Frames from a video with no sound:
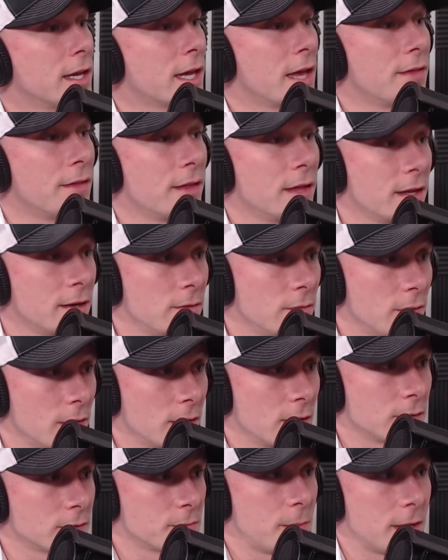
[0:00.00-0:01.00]
And then
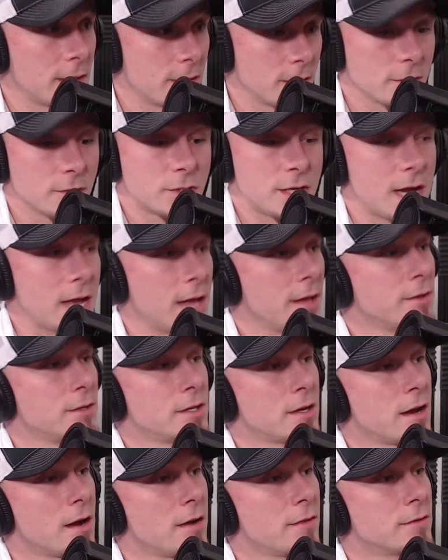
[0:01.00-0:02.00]
there's been those
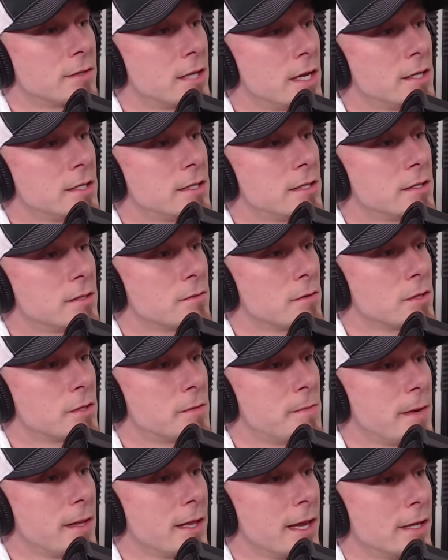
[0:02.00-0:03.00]
challenging conversations where it's
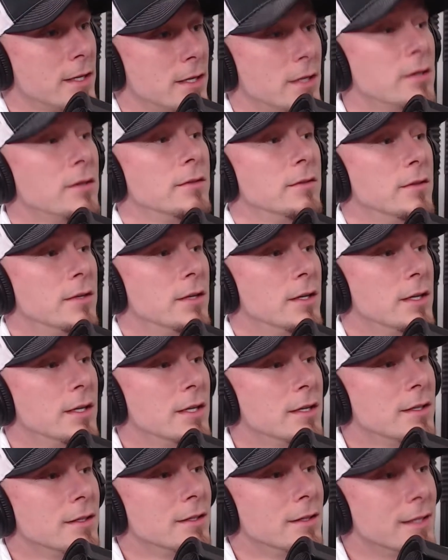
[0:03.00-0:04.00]
been like, dude,
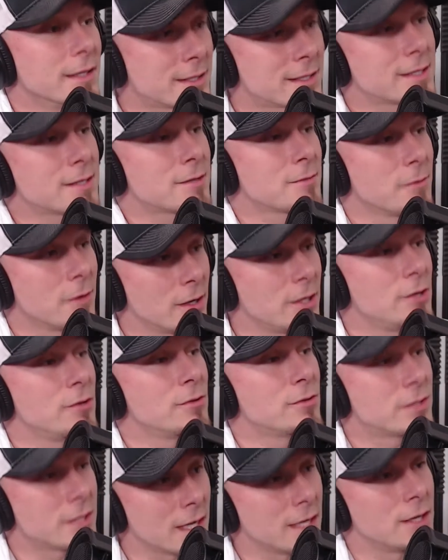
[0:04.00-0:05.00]
this is what you
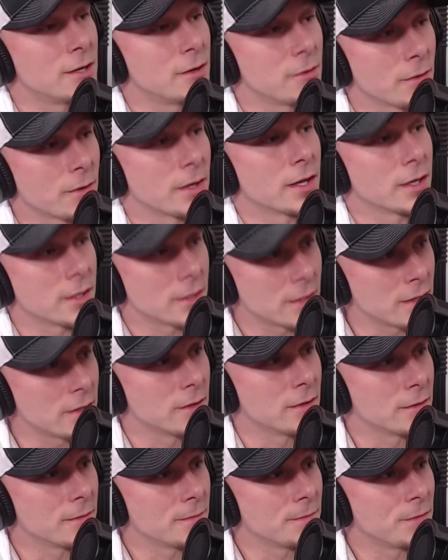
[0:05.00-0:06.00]
said you were going to
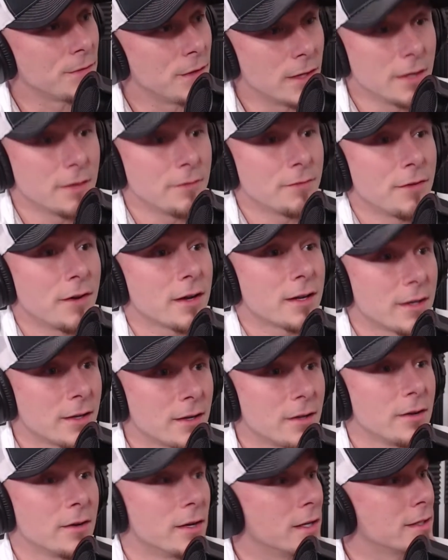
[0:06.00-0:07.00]
do. You didn't fucking
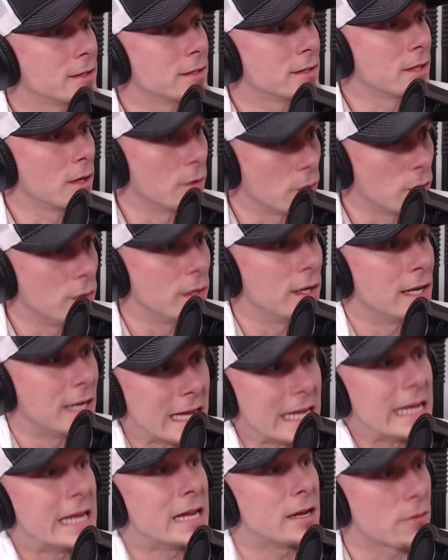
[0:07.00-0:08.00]
do it. So you need
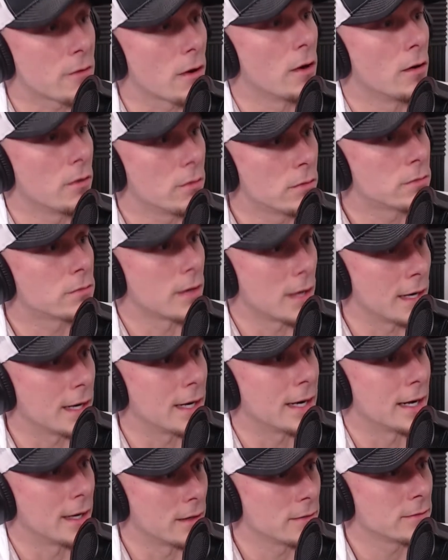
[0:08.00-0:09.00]
to eat crow right
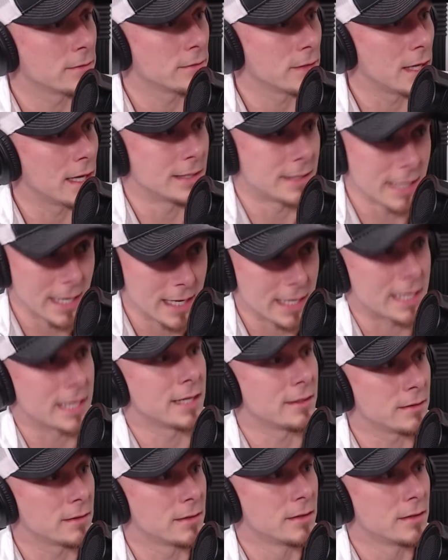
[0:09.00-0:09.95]
now and take it,